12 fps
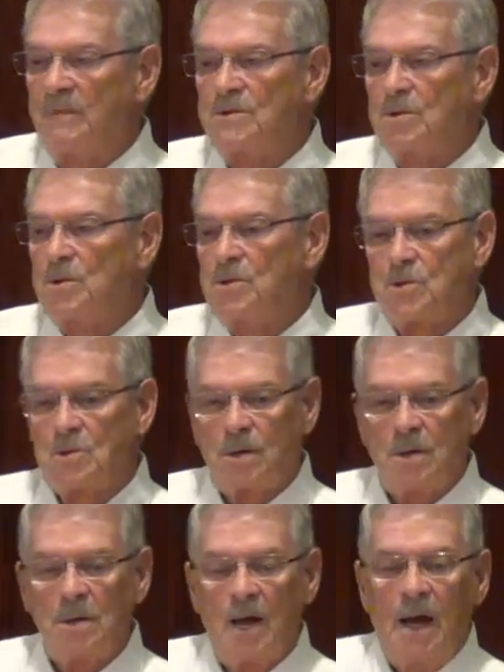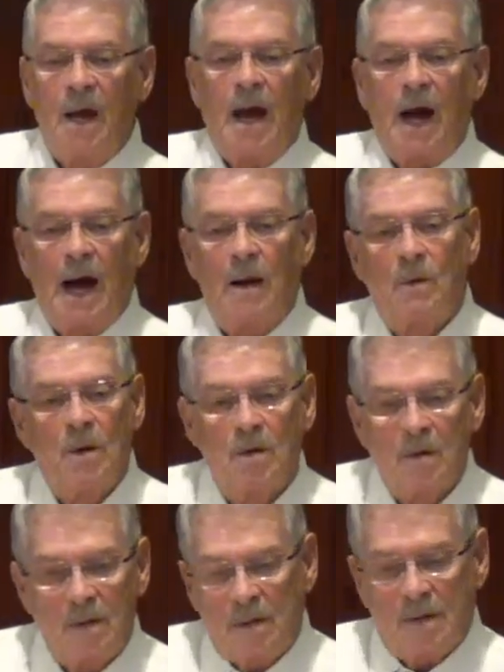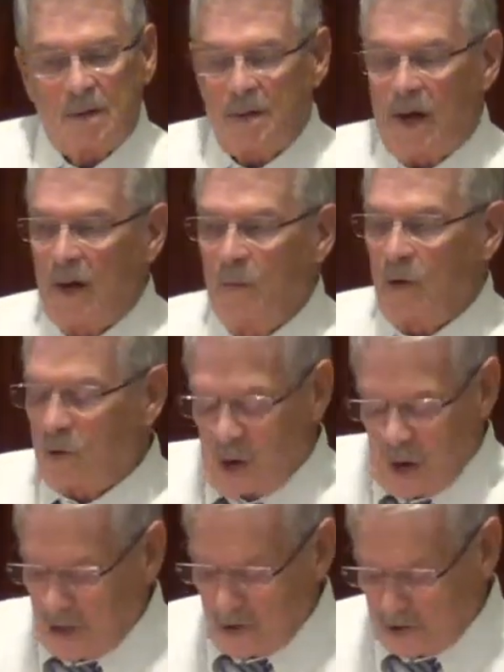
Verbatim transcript: have to endure, I will I will call